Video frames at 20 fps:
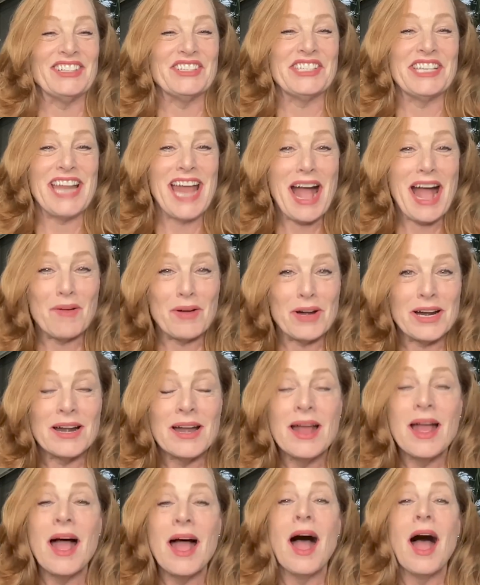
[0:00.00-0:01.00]
an hour.
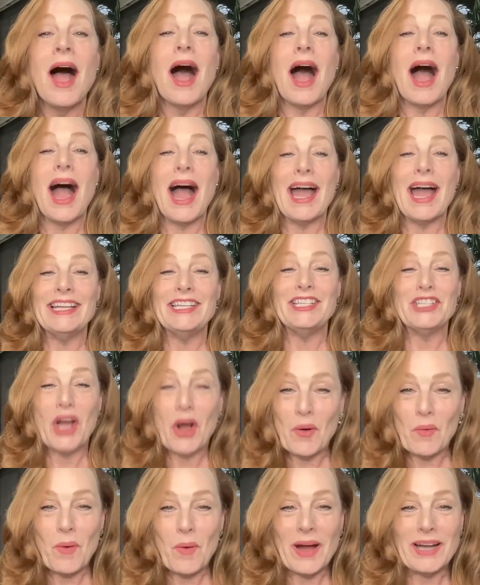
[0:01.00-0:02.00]
I
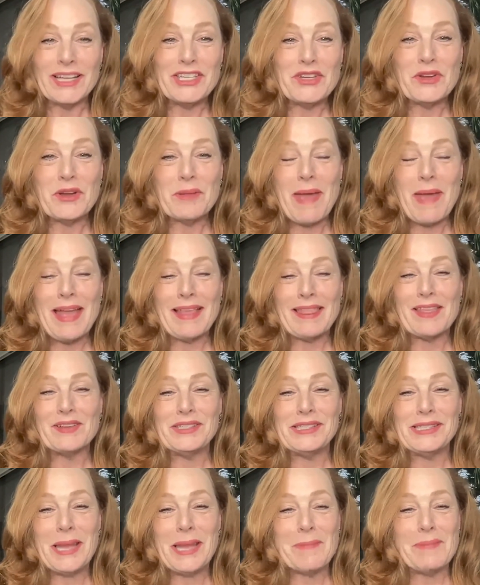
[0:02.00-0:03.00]
don't want you to make those
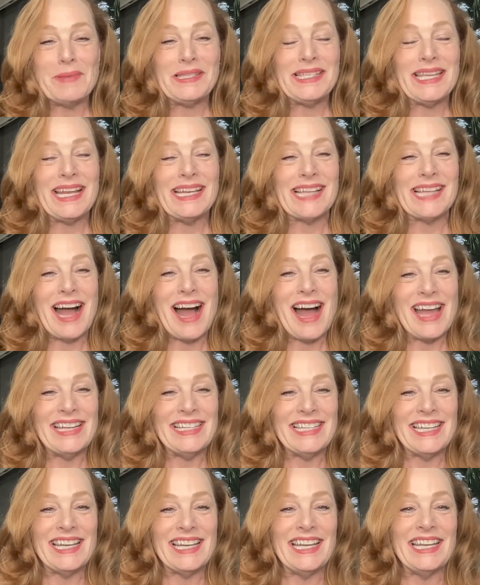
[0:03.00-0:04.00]
same mistakes I
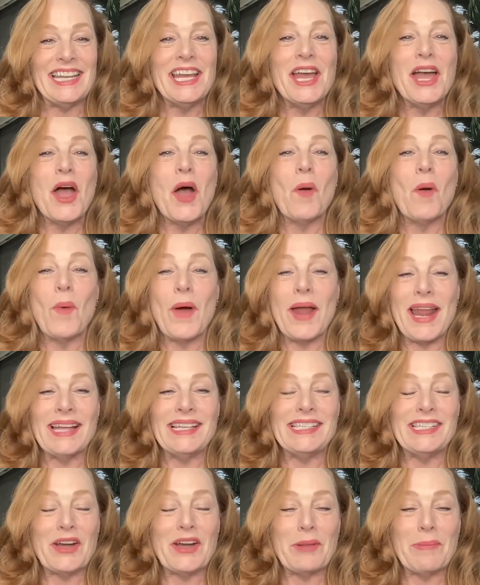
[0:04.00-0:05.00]
did when I
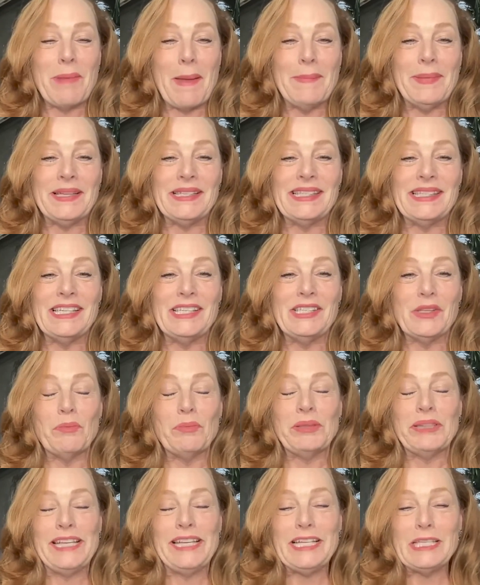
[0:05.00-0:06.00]
started my business. So
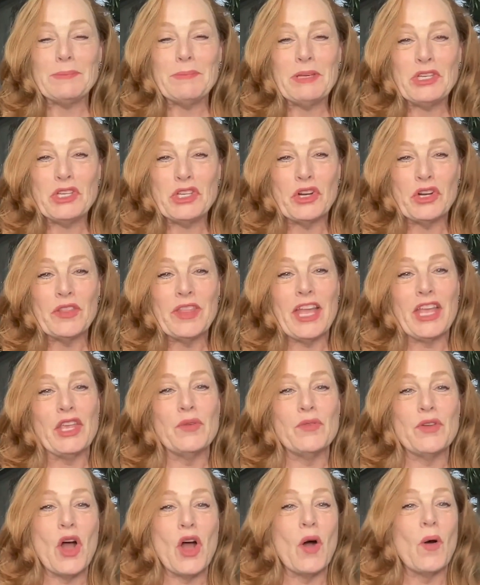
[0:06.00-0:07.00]
please be sure that you
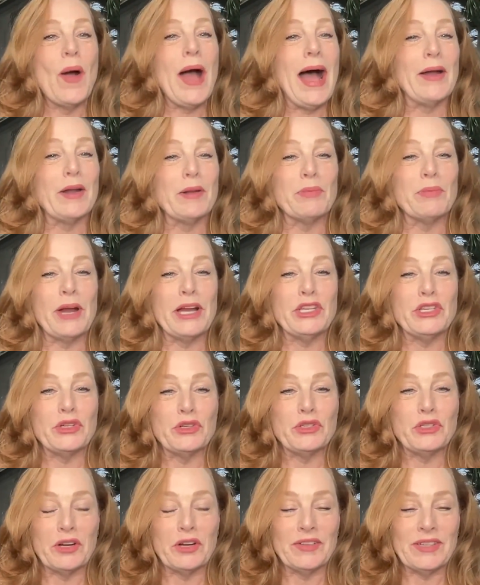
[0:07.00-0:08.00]
know how to price your
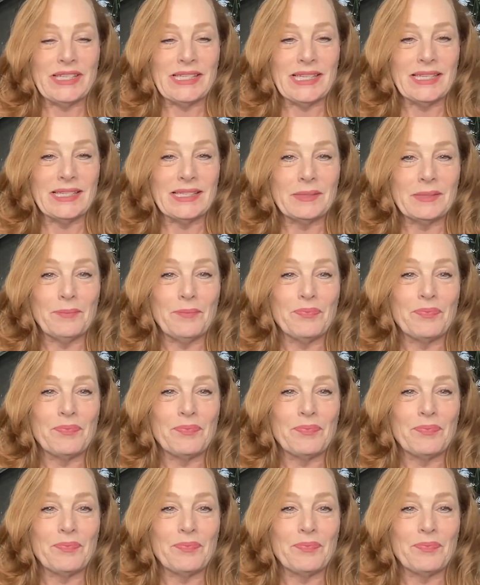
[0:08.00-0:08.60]
services.